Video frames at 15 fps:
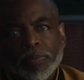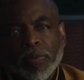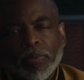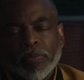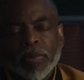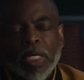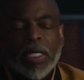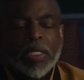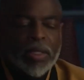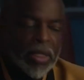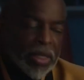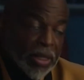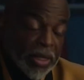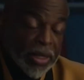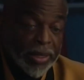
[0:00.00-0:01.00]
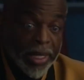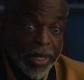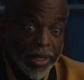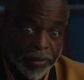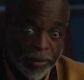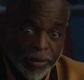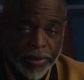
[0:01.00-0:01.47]
is now the officer in
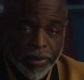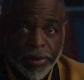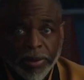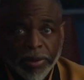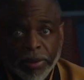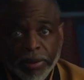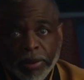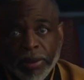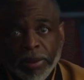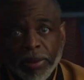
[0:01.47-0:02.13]
charge of the Fleet